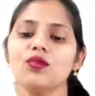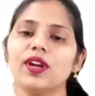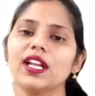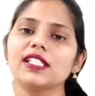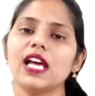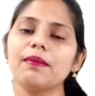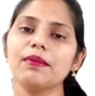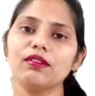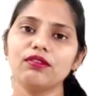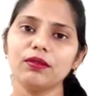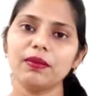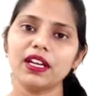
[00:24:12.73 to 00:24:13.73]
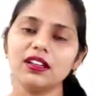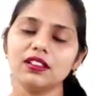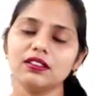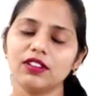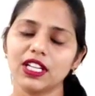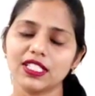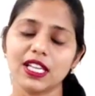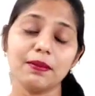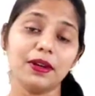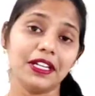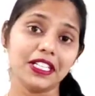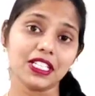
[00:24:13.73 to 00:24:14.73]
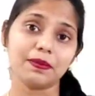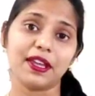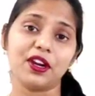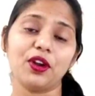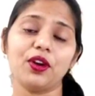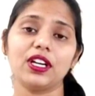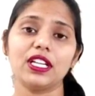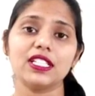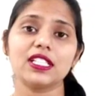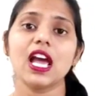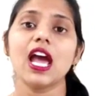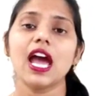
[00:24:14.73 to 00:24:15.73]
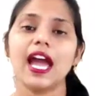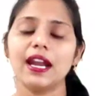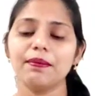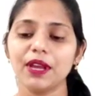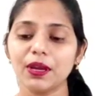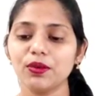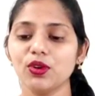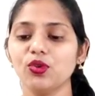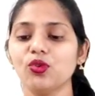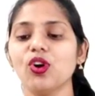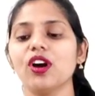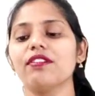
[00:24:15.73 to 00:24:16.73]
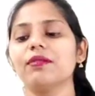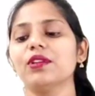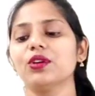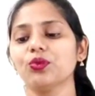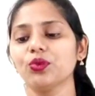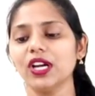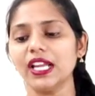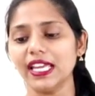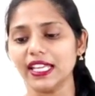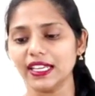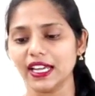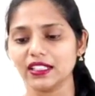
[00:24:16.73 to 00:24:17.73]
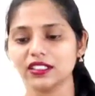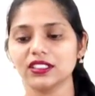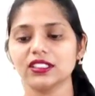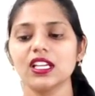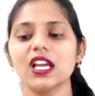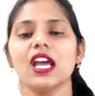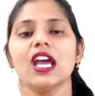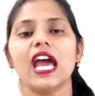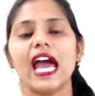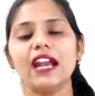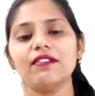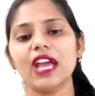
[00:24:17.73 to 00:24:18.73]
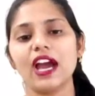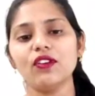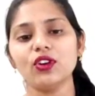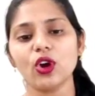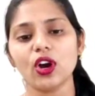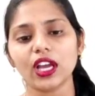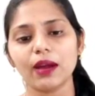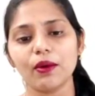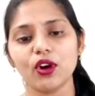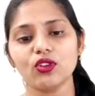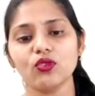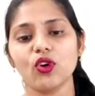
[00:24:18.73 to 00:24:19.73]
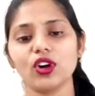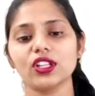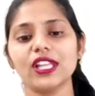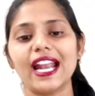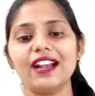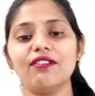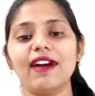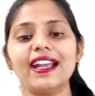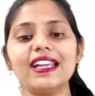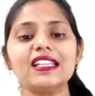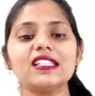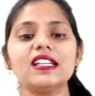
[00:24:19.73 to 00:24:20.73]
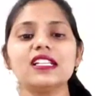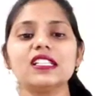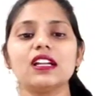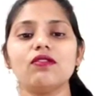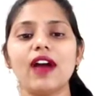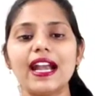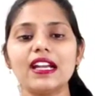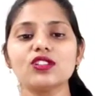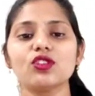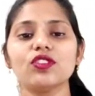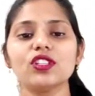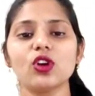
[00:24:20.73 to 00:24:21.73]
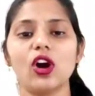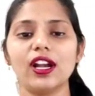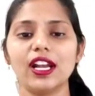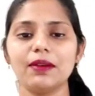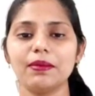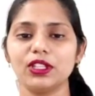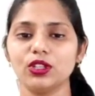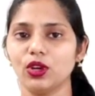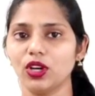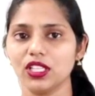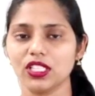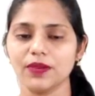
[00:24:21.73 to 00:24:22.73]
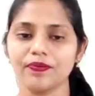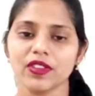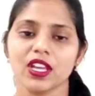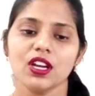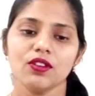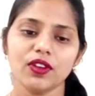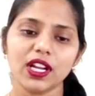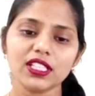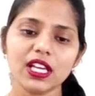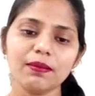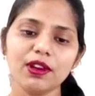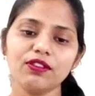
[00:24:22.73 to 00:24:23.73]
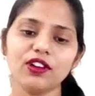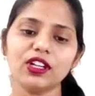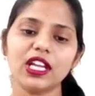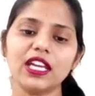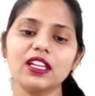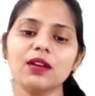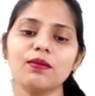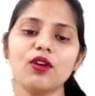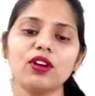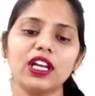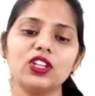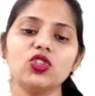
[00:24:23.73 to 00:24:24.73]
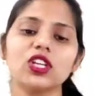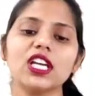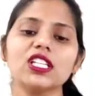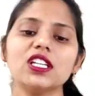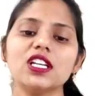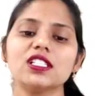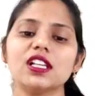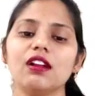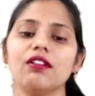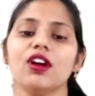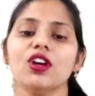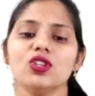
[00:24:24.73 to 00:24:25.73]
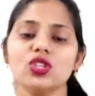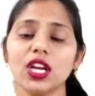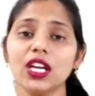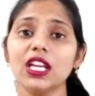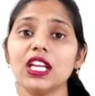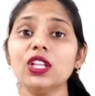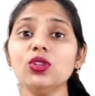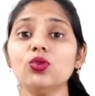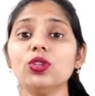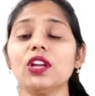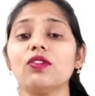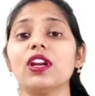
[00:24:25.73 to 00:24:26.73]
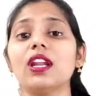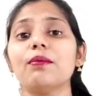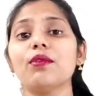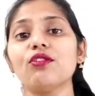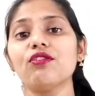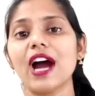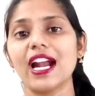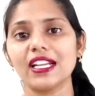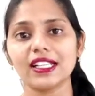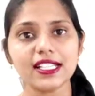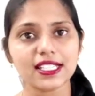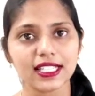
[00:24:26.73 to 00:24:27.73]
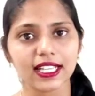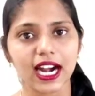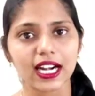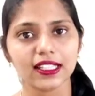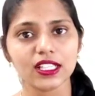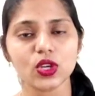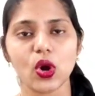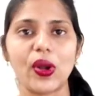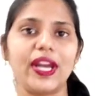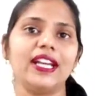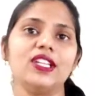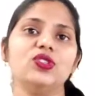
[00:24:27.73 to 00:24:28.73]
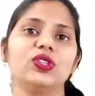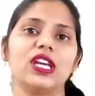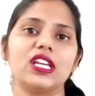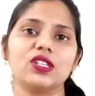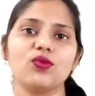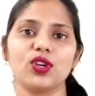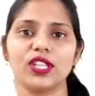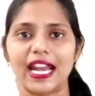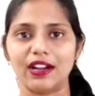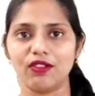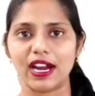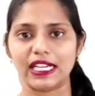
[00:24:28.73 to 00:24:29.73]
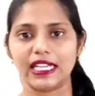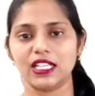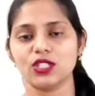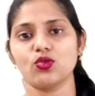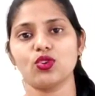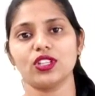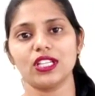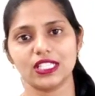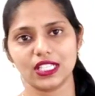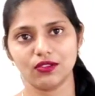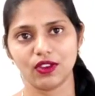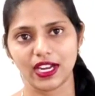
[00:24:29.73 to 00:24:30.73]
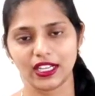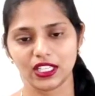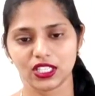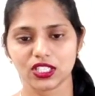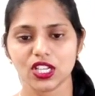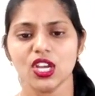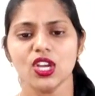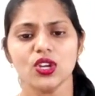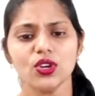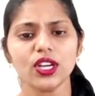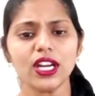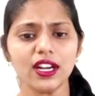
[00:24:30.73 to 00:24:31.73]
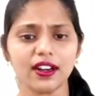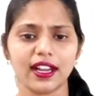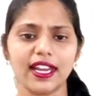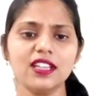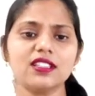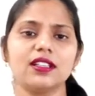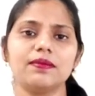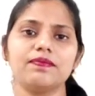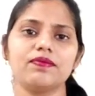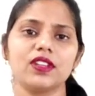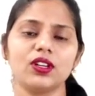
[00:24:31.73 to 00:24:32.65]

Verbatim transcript: For example, women, for example, religious minorities and people who are from the rural areas. And we have to talk about what are the advantages and disadvantages of this online methodology. For example, if you are talking about education itself, so in Hindu, there were a number of articles regarding this online education. What are the advantages? What are the disadvantages? You can write them.